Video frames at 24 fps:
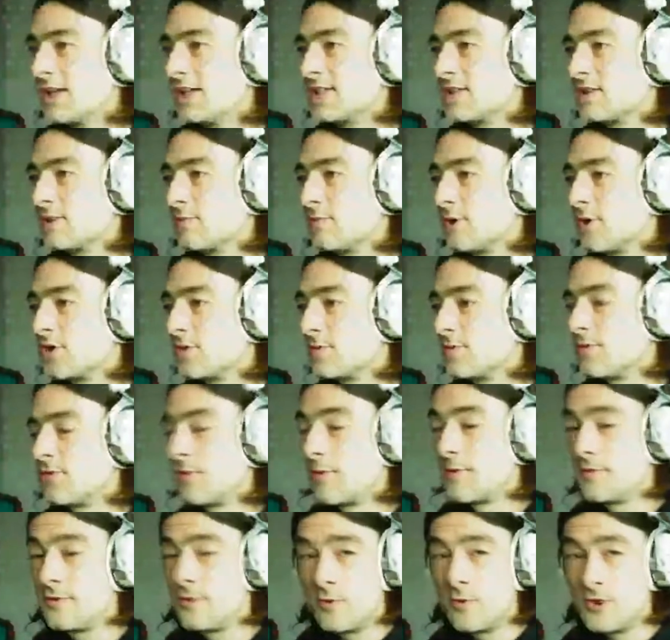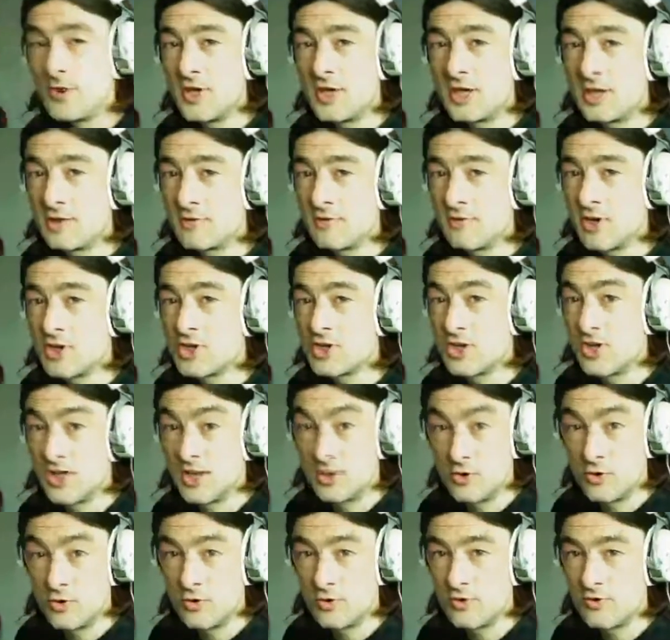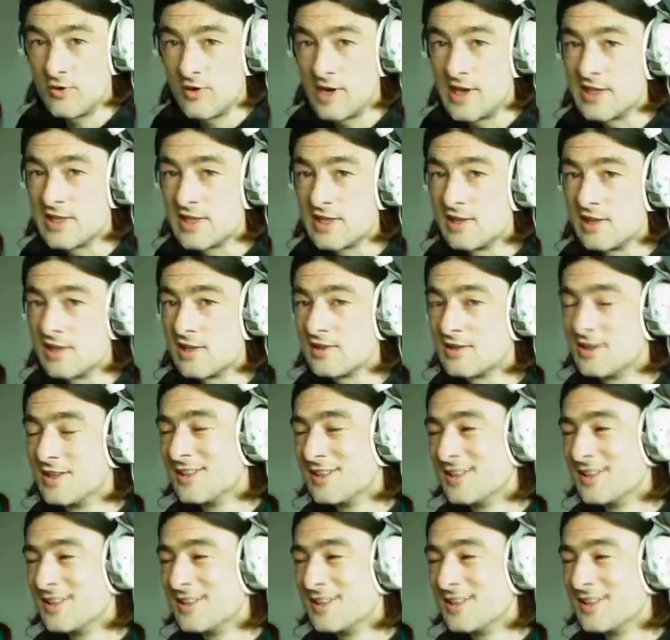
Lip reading: supposed to be from. If you're thinking Russia, then you're the racist.